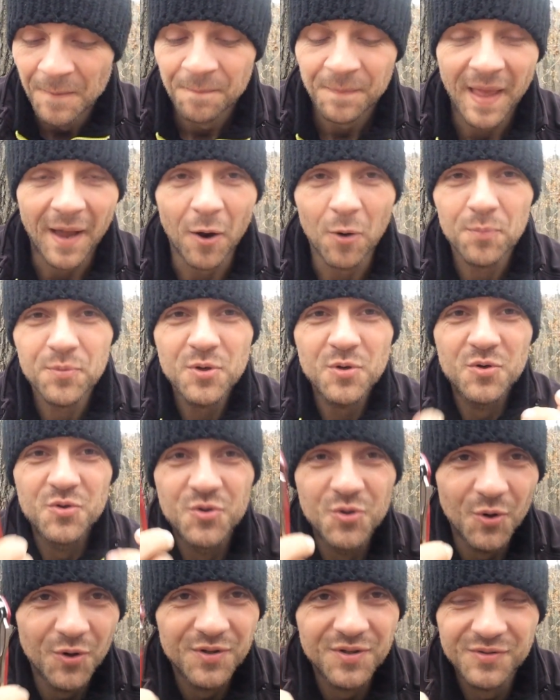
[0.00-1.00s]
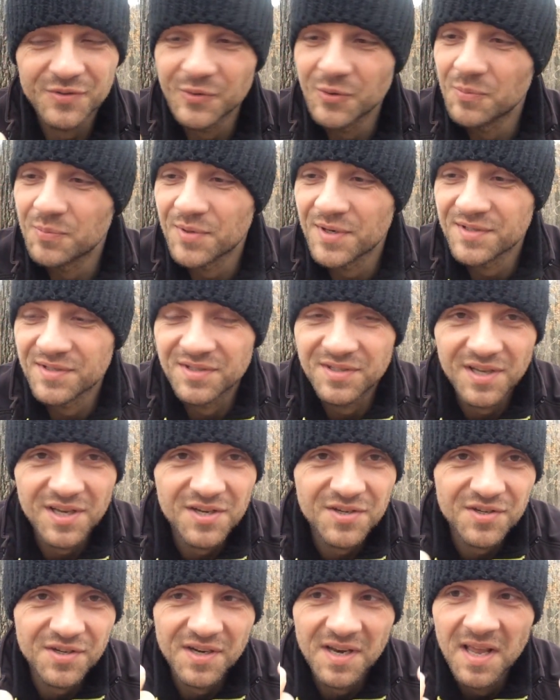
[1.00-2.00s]
I hope you enjoyed this little
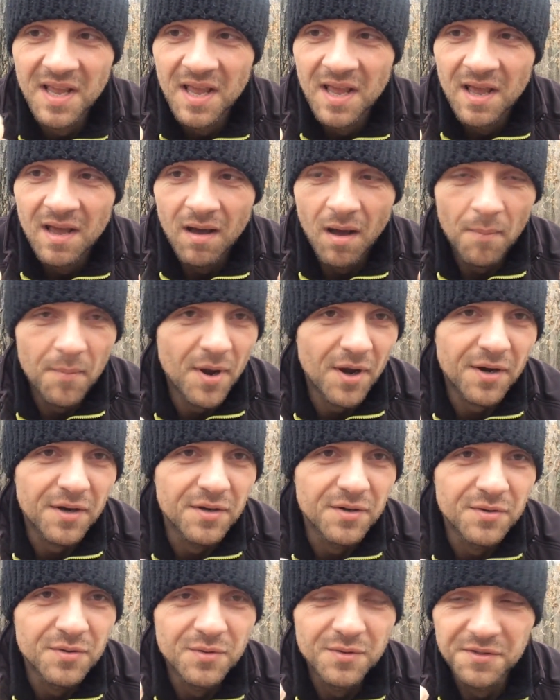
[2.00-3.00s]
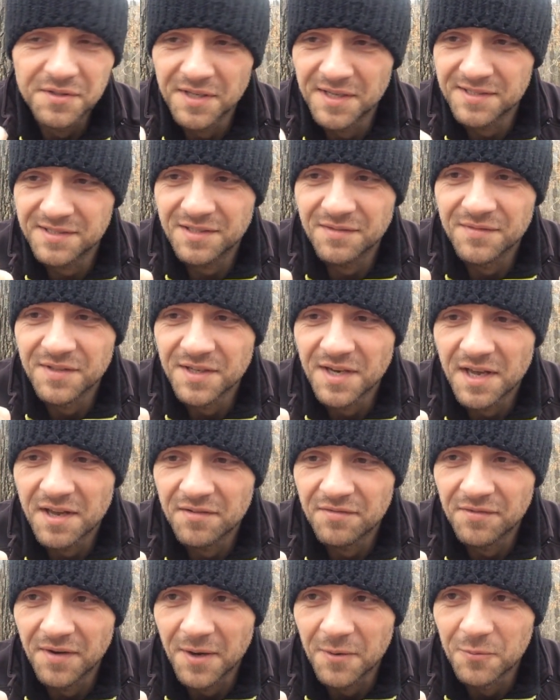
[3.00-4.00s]
presentation. I'm not going to do a test of the
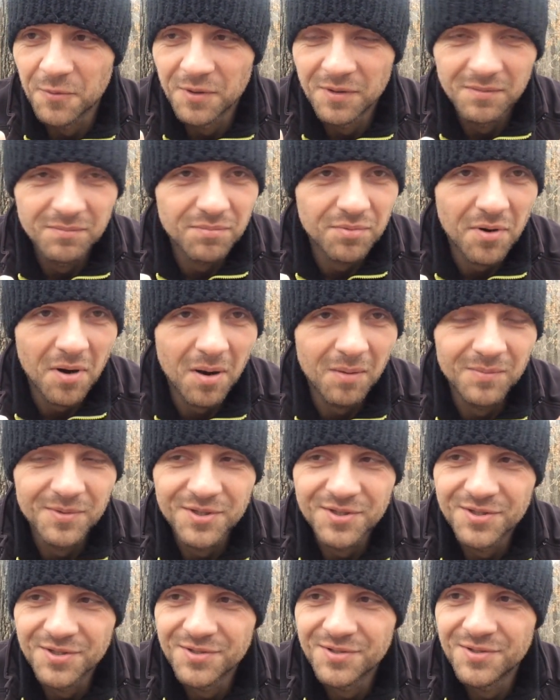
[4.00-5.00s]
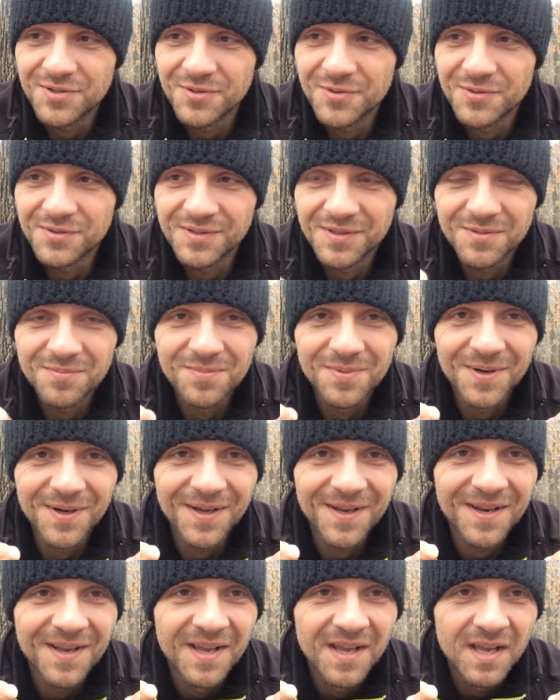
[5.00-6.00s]
knife. I will probably just use it,
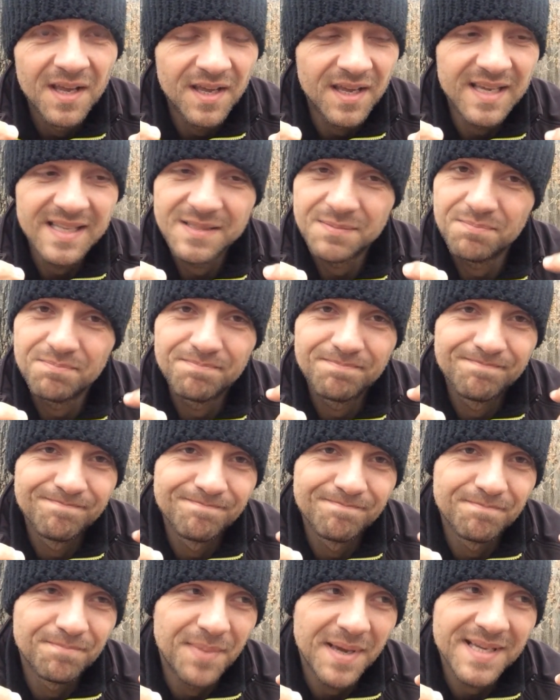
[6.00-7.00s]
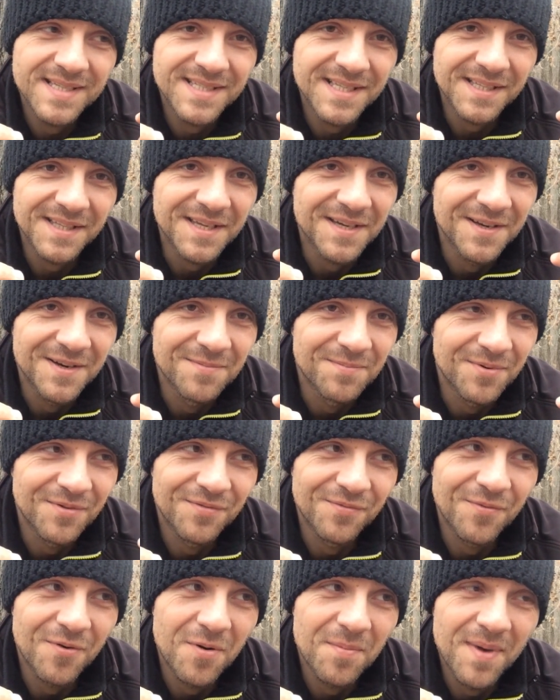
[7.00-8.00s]
but it's basically going to
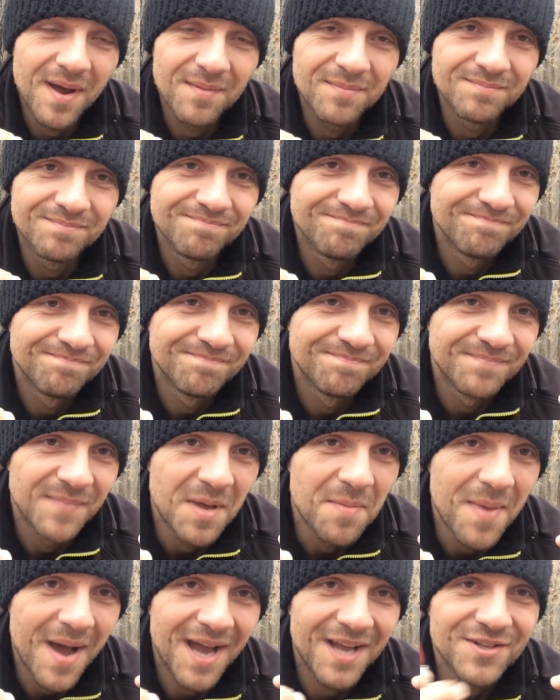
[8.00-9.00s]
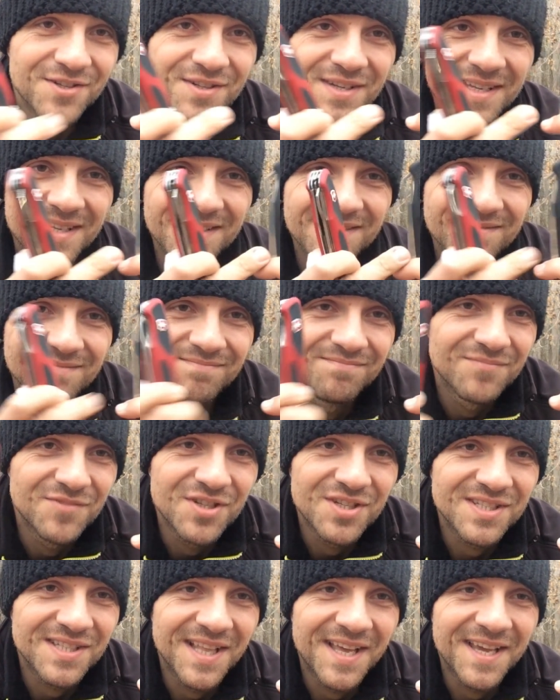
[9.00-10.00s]
perform, I'm imagining,
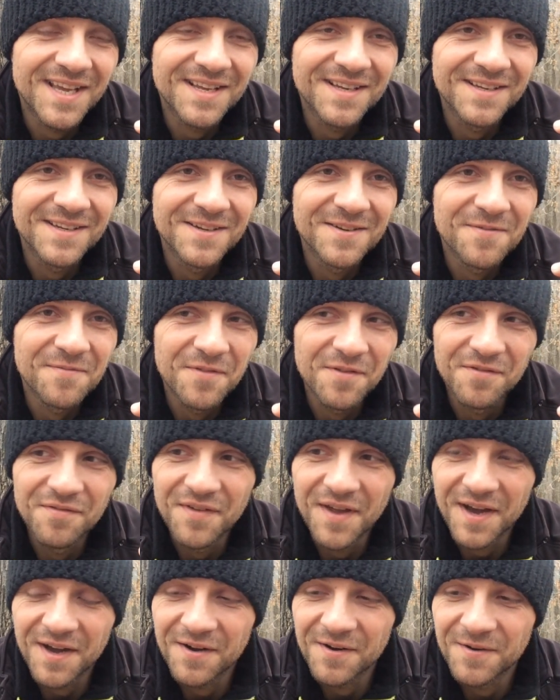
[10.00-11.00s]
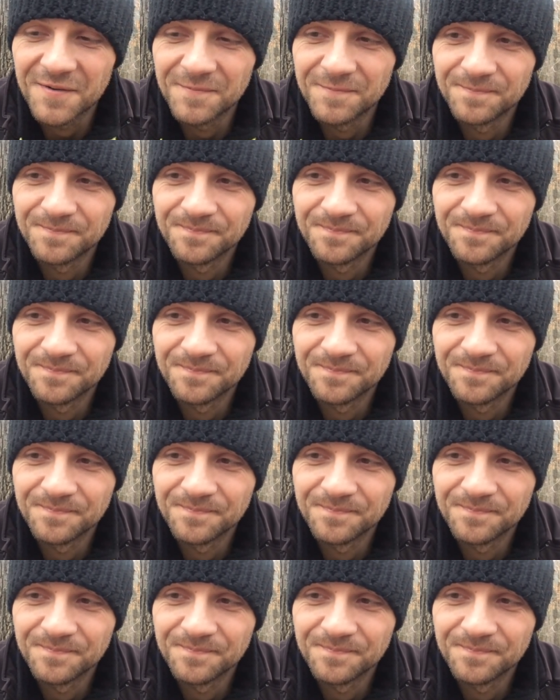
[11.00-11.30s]
just like the Wenger,